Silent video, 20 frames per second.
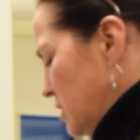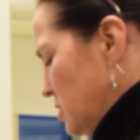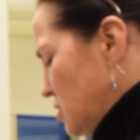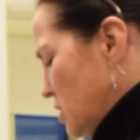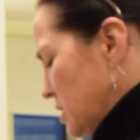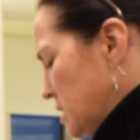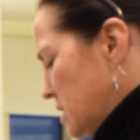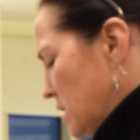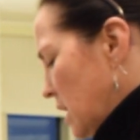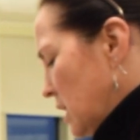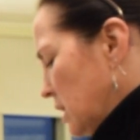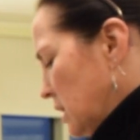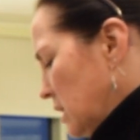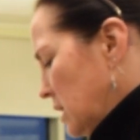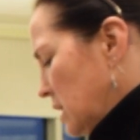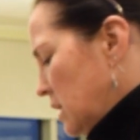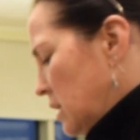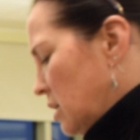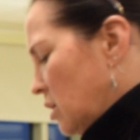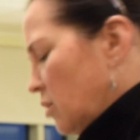just a
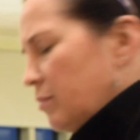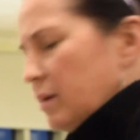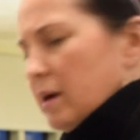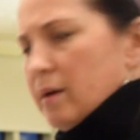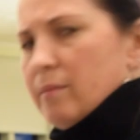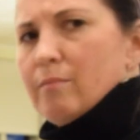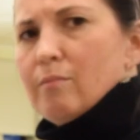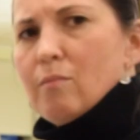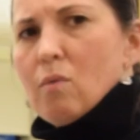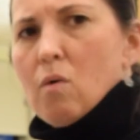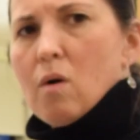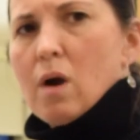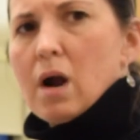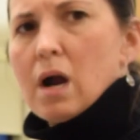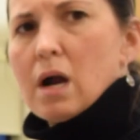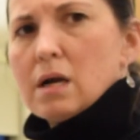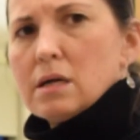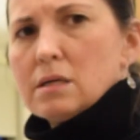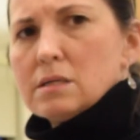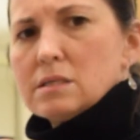little bit
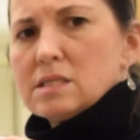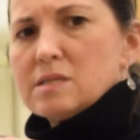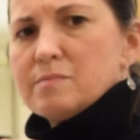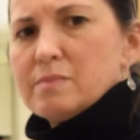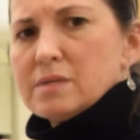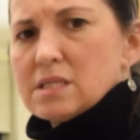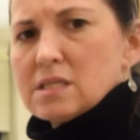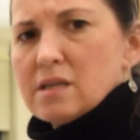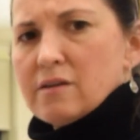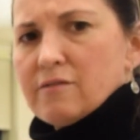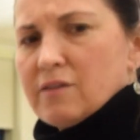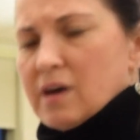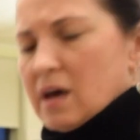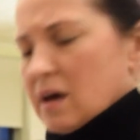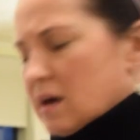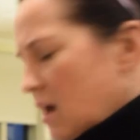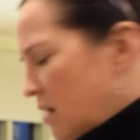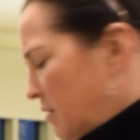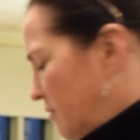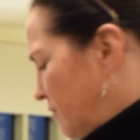more
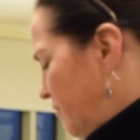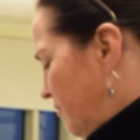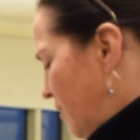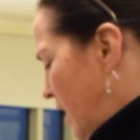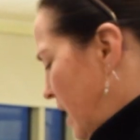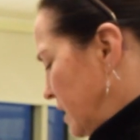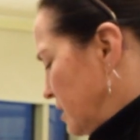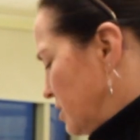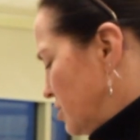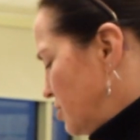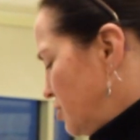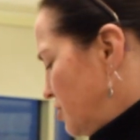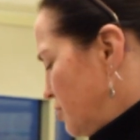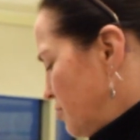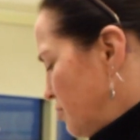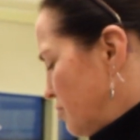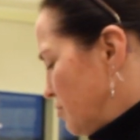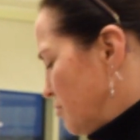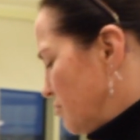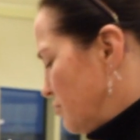specific and
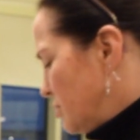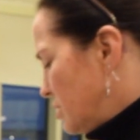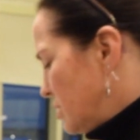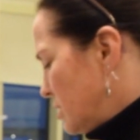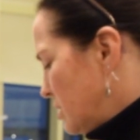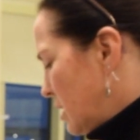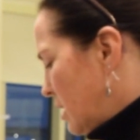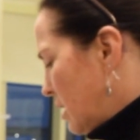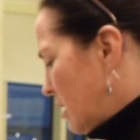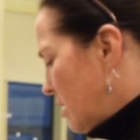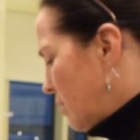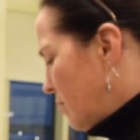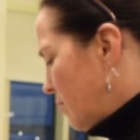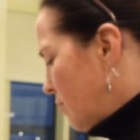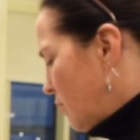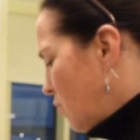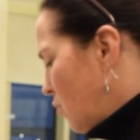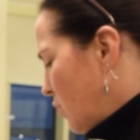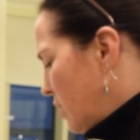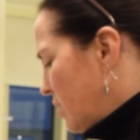fine-tuned
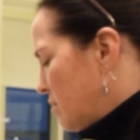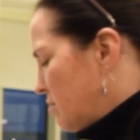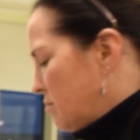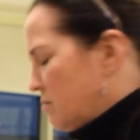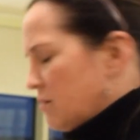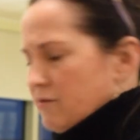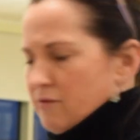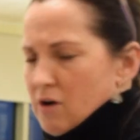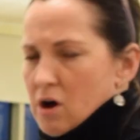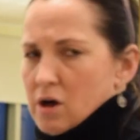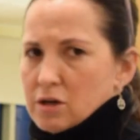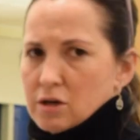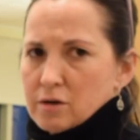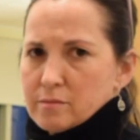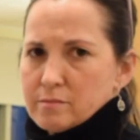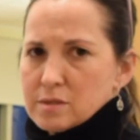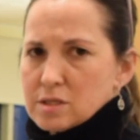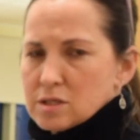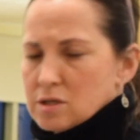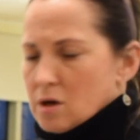with the
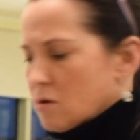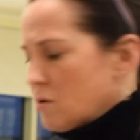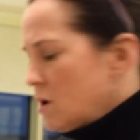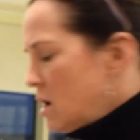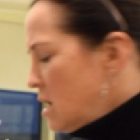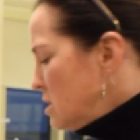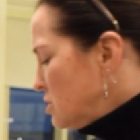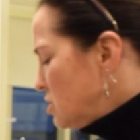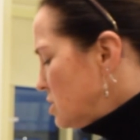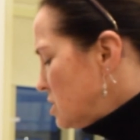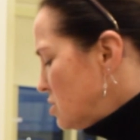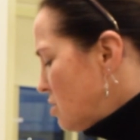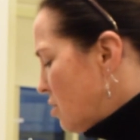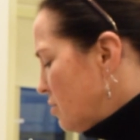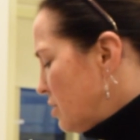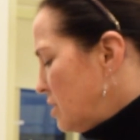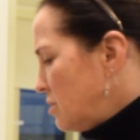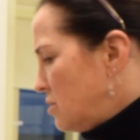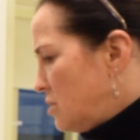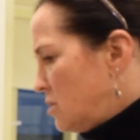volumes. So just know
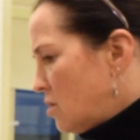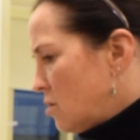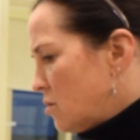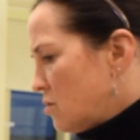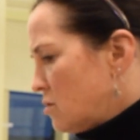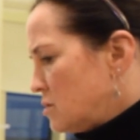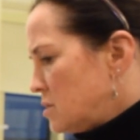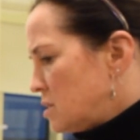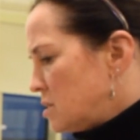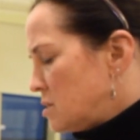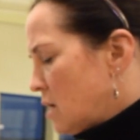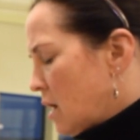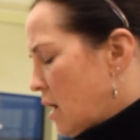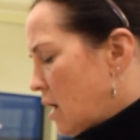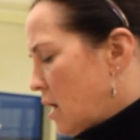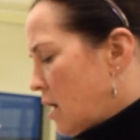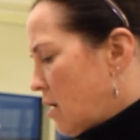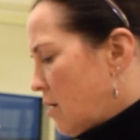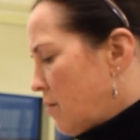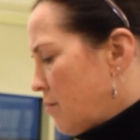that those
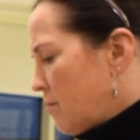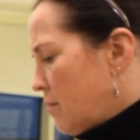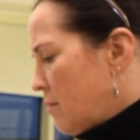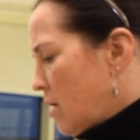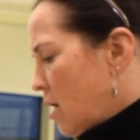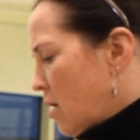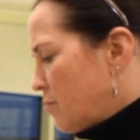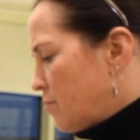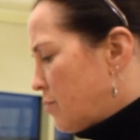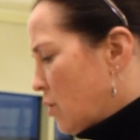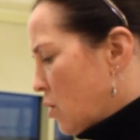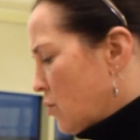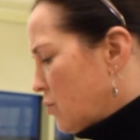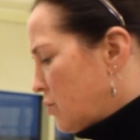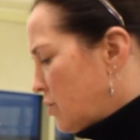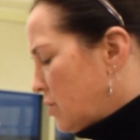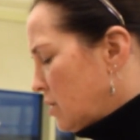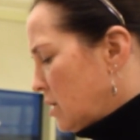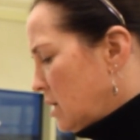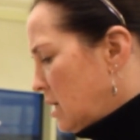are
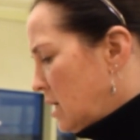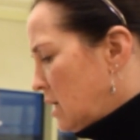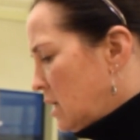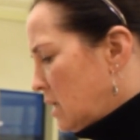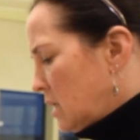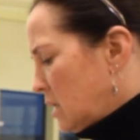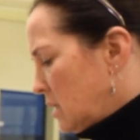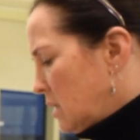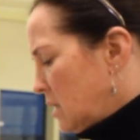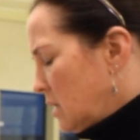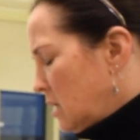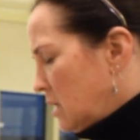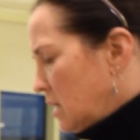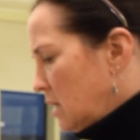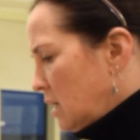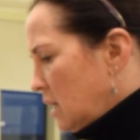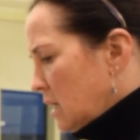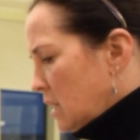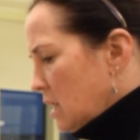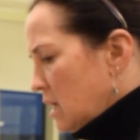both in
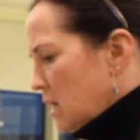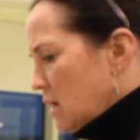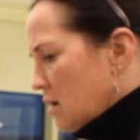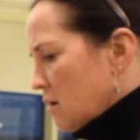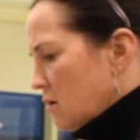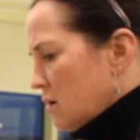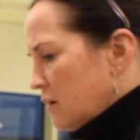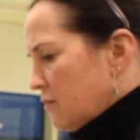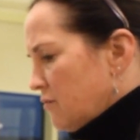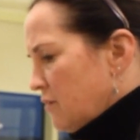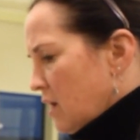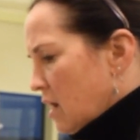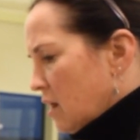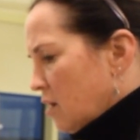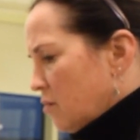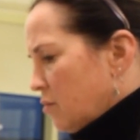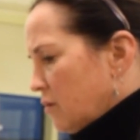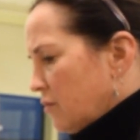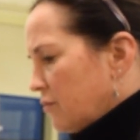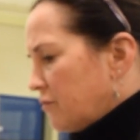here and
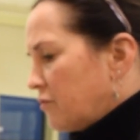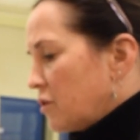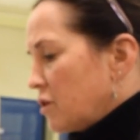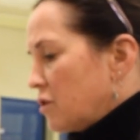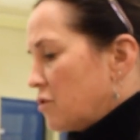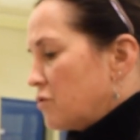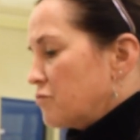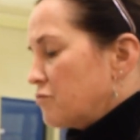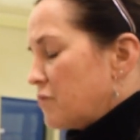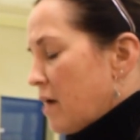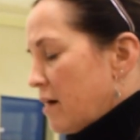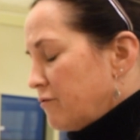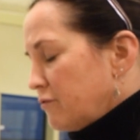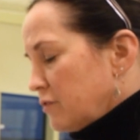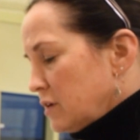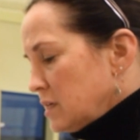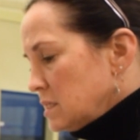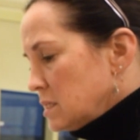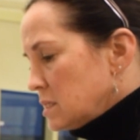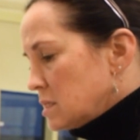available for your
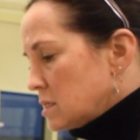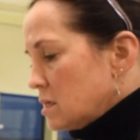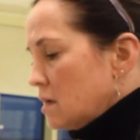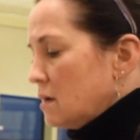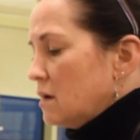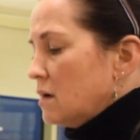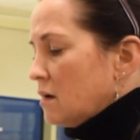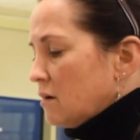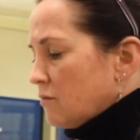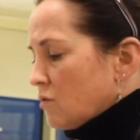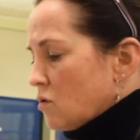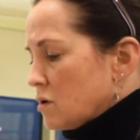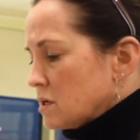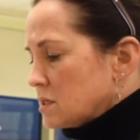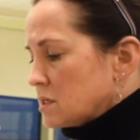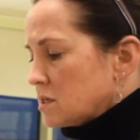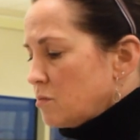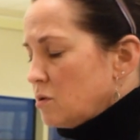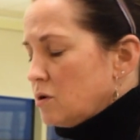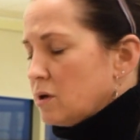reference. Of
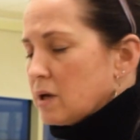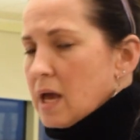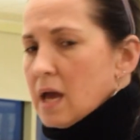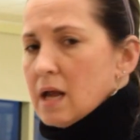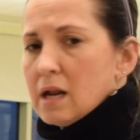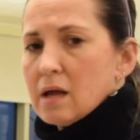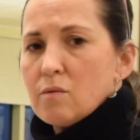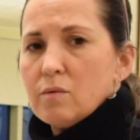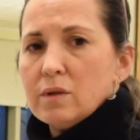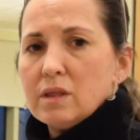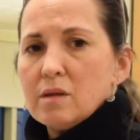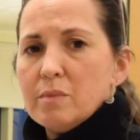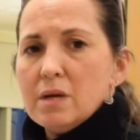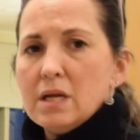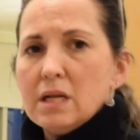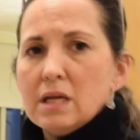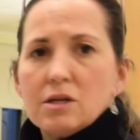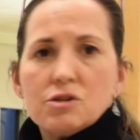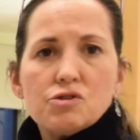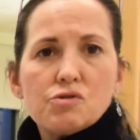course, communicating with the
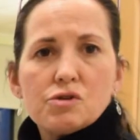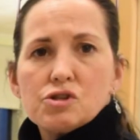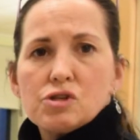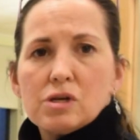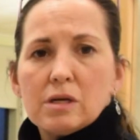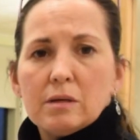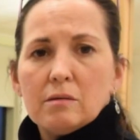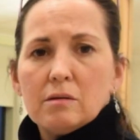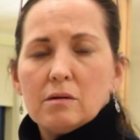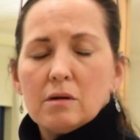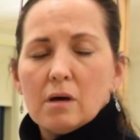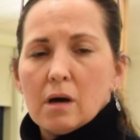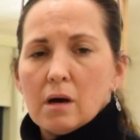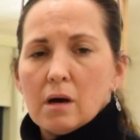pediatrician